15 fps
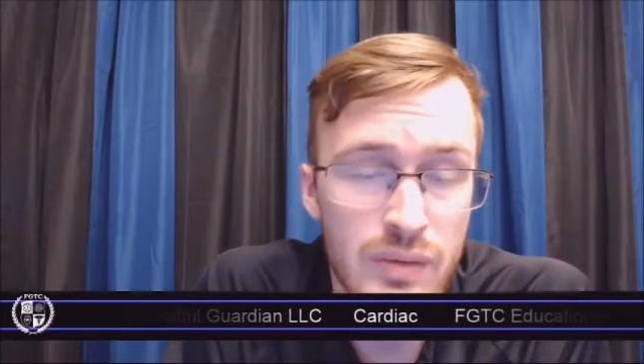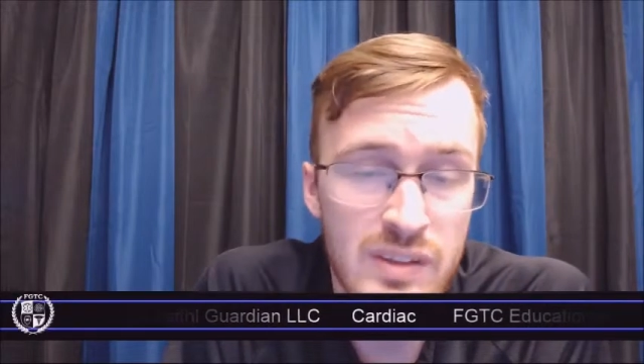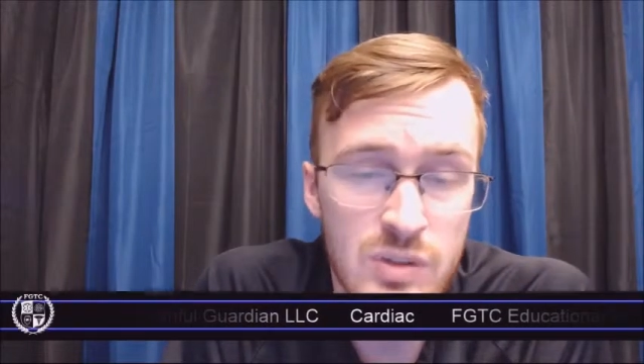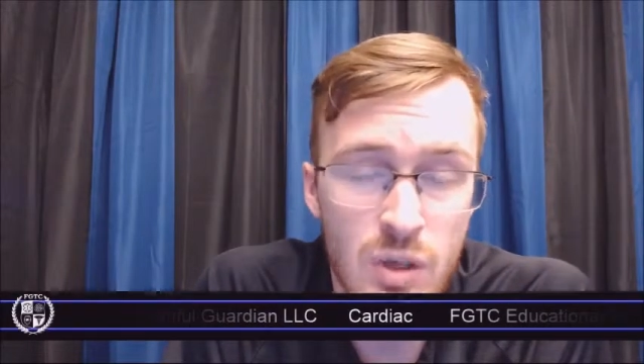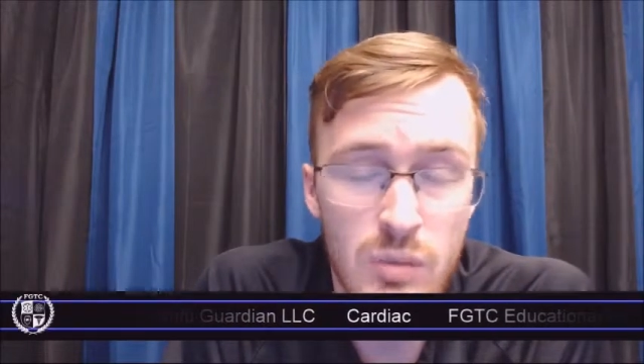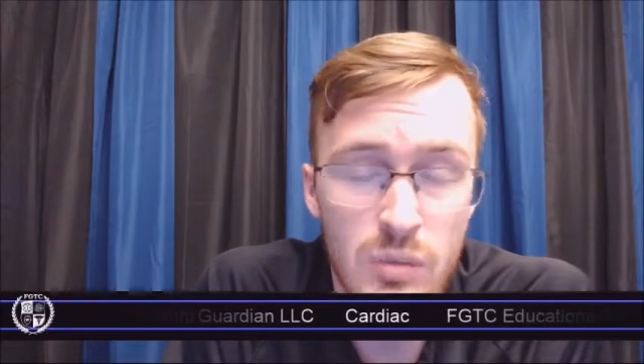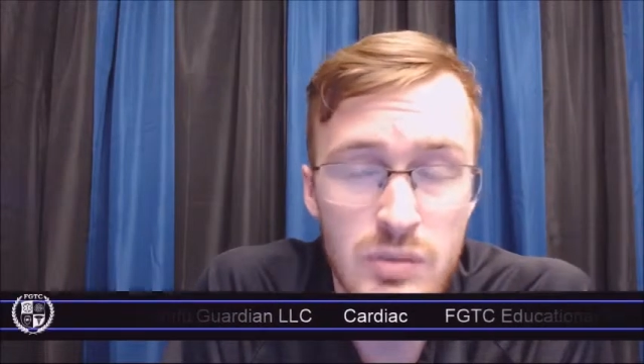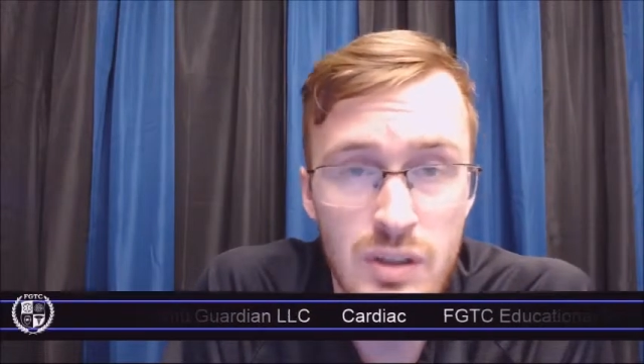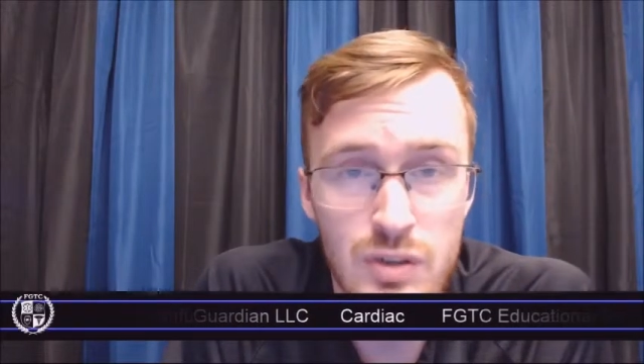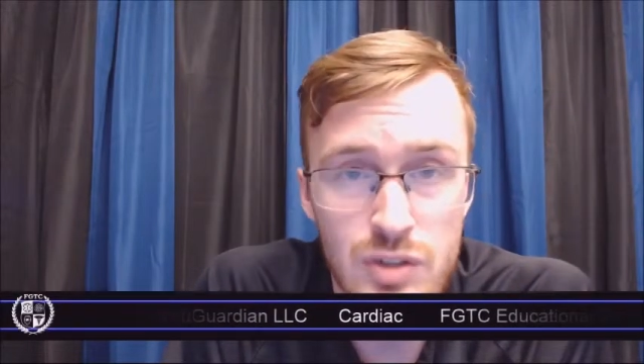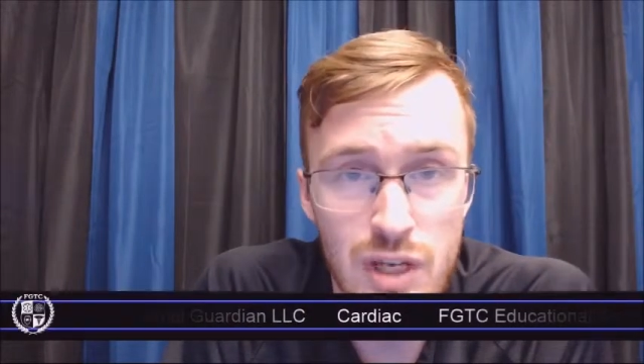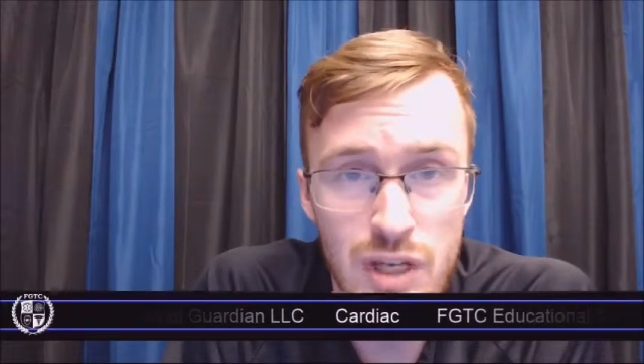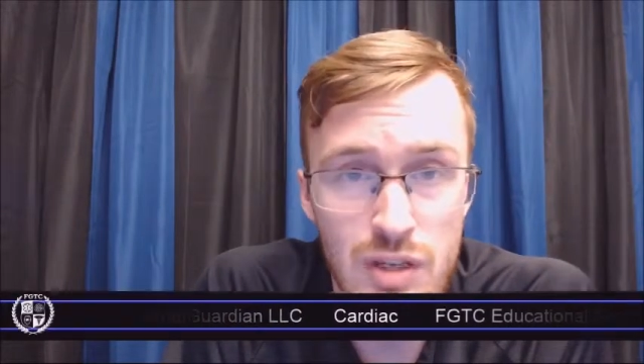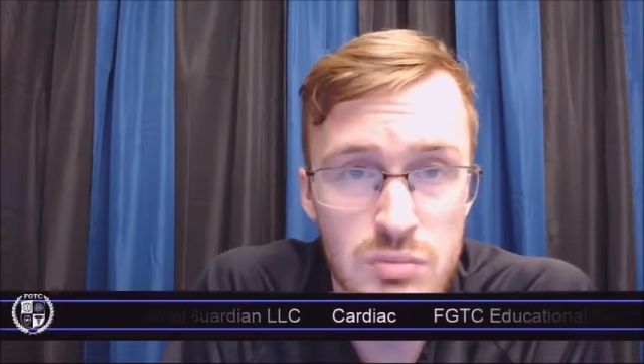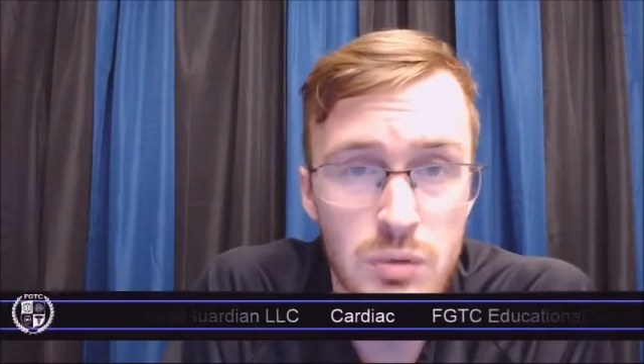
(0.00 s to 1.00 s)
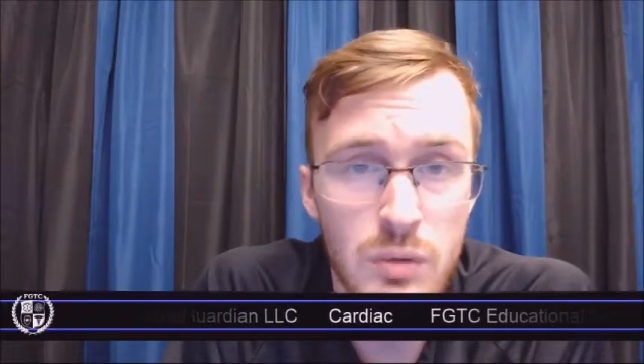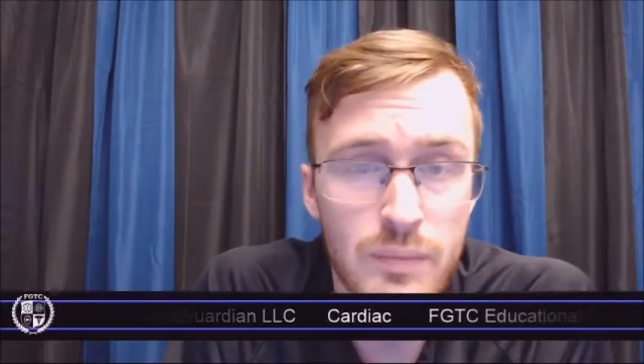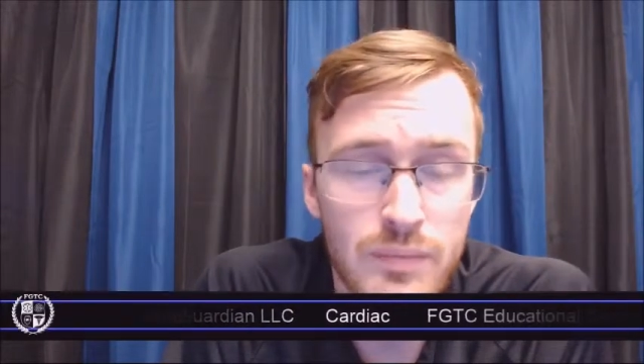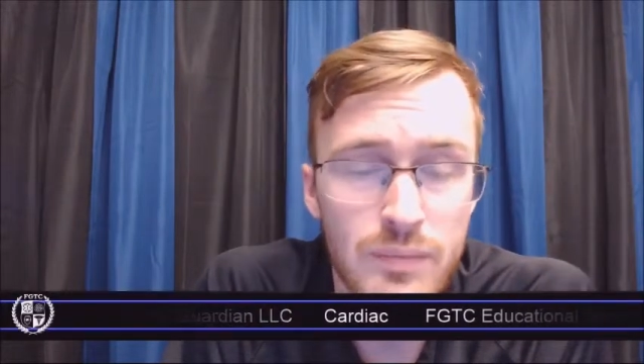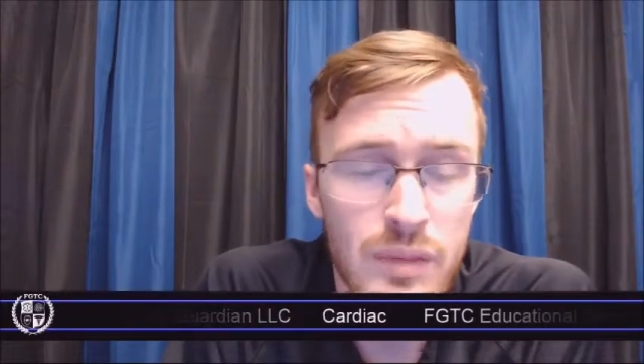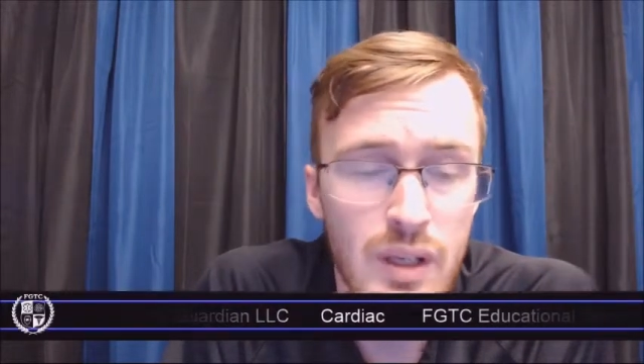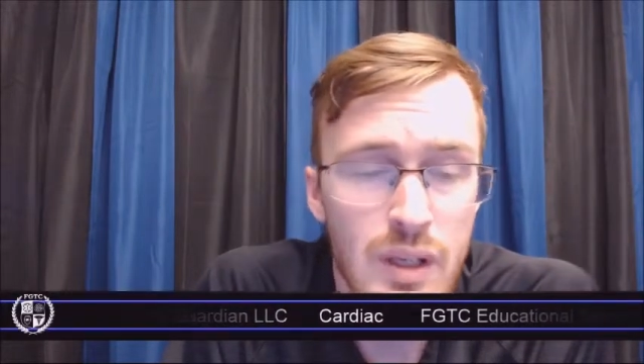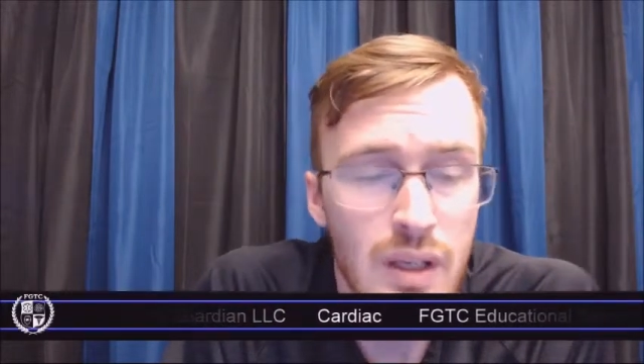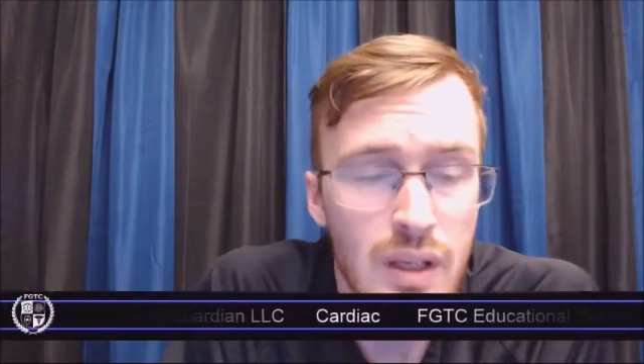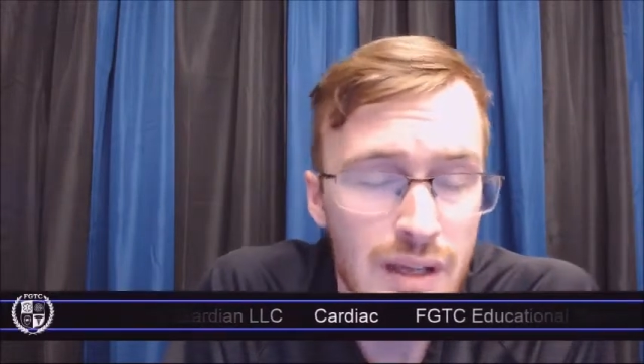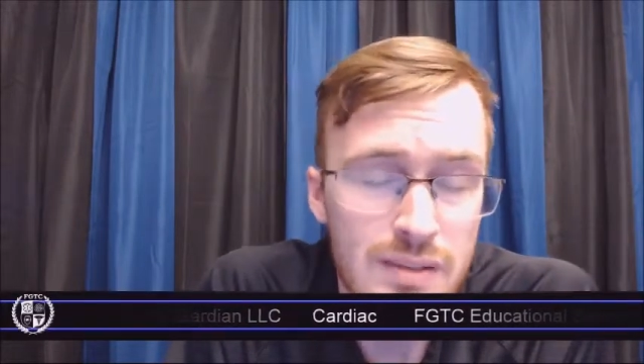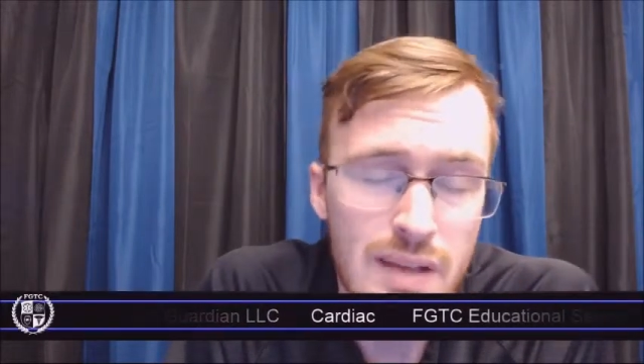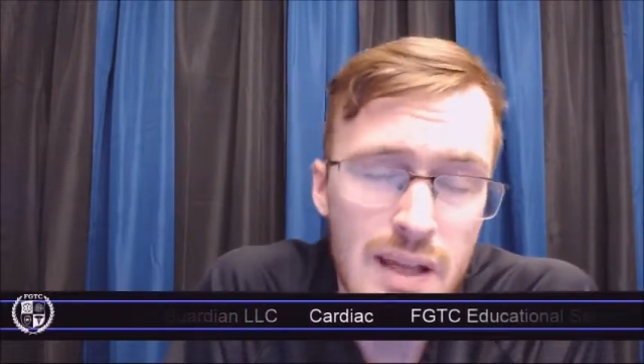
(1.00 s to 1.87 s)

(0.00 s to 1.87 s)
The term is interchangeable, and